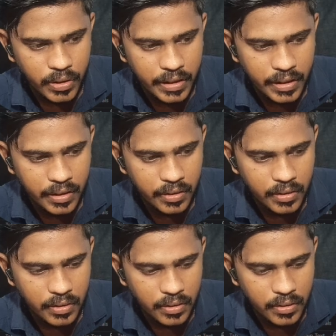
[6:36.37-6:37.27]
here
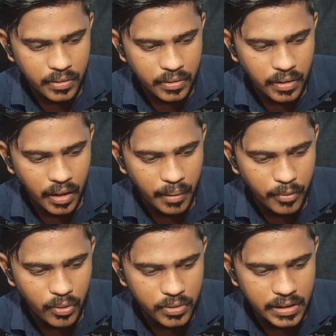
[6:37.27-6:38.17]
I am
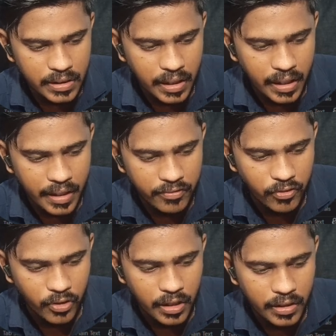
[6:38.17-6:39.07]
closing the current
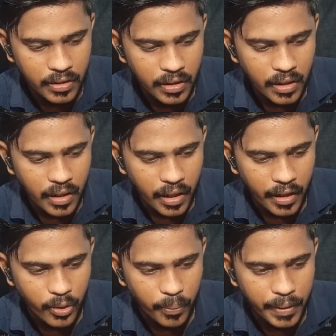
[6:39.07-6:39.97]
folder
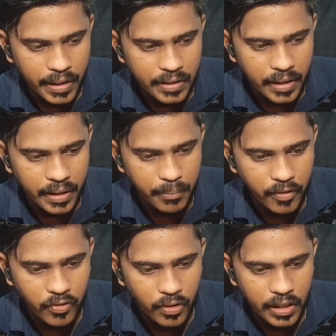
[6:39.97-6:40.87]
and opening the demo
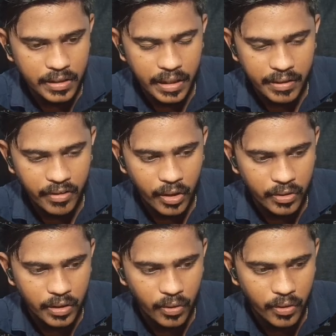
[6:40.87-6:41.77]
folder that you have
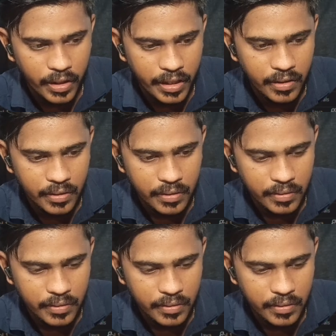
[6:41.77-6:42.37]
downloaded.